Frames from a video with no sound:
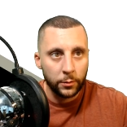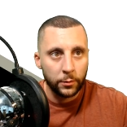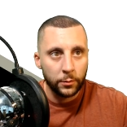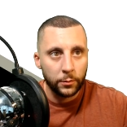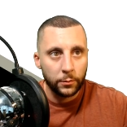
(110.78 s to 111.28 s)

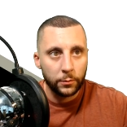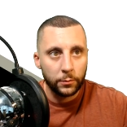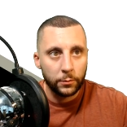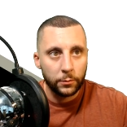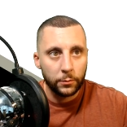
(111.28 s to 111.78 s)

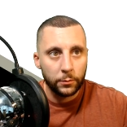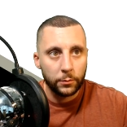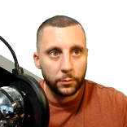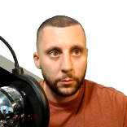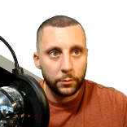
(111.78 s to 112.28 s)

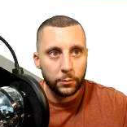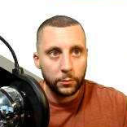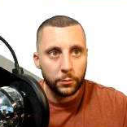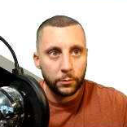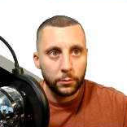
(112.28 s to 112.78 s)

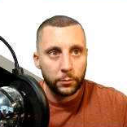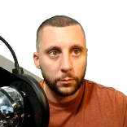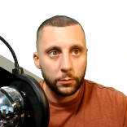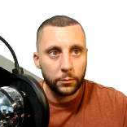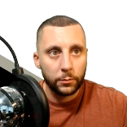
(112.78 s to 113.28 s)

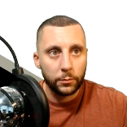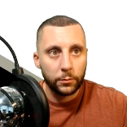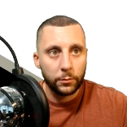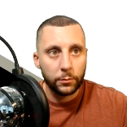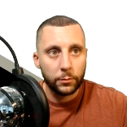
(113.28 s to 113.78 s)

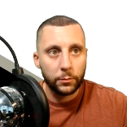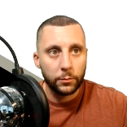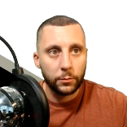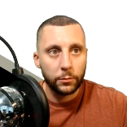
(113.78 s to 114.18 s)
(silence)